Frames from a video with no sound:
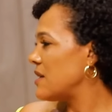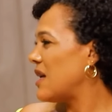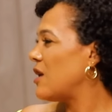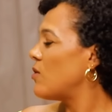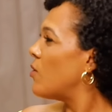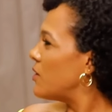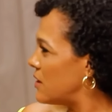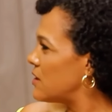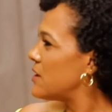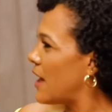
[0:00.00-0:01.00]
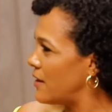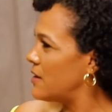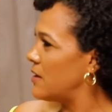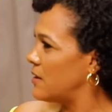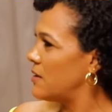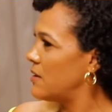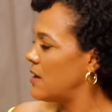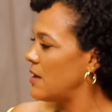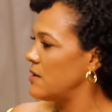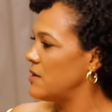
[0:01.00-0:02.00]
I started understanding
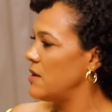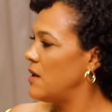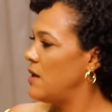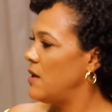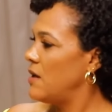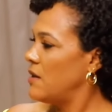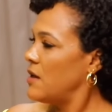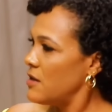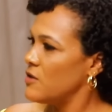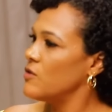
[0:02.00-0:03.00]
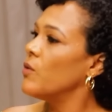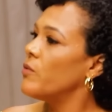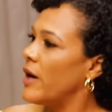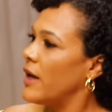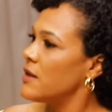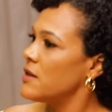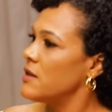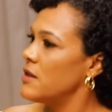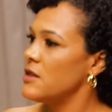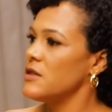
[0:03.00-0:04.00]
that this is not right.
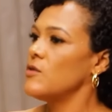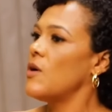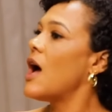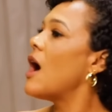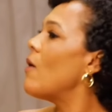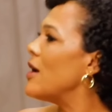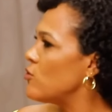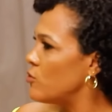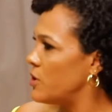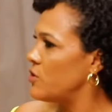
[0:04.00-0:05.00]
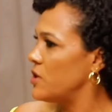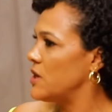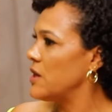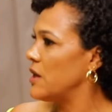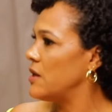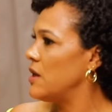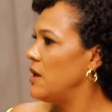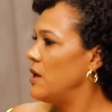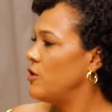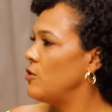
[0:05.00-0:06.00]
This is not how I should be treated.
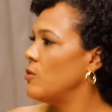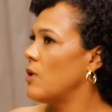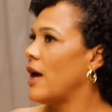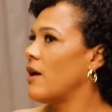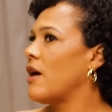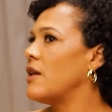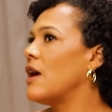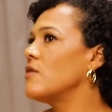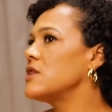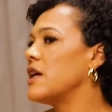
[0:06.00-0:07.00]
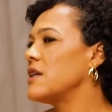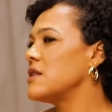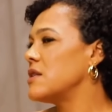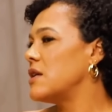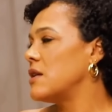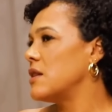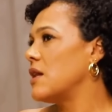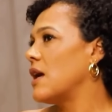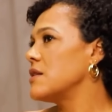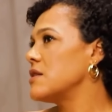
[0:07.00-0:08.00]
You know, I now started
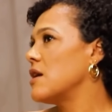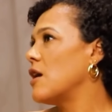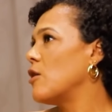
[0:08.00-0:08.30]
seeing that,